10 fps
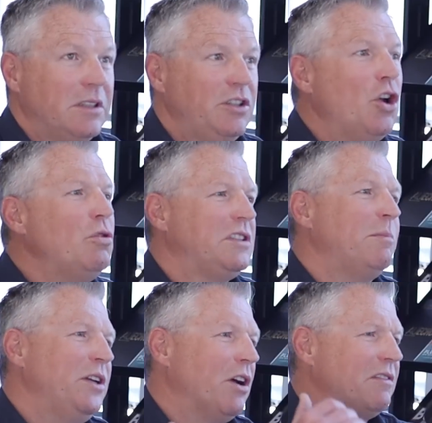
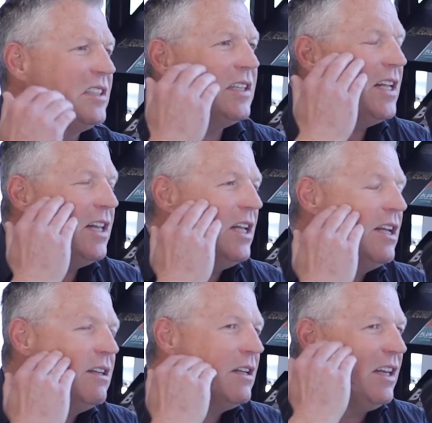Notably, obviously,
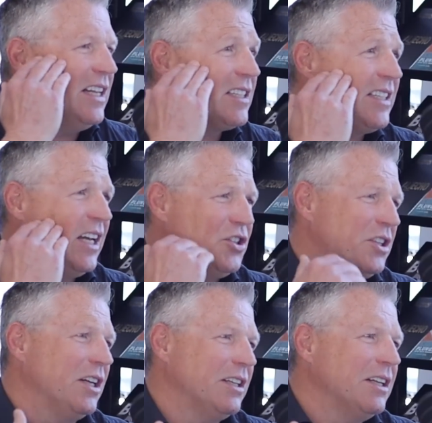the
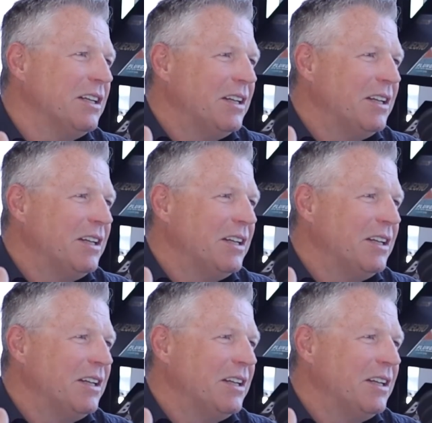ascension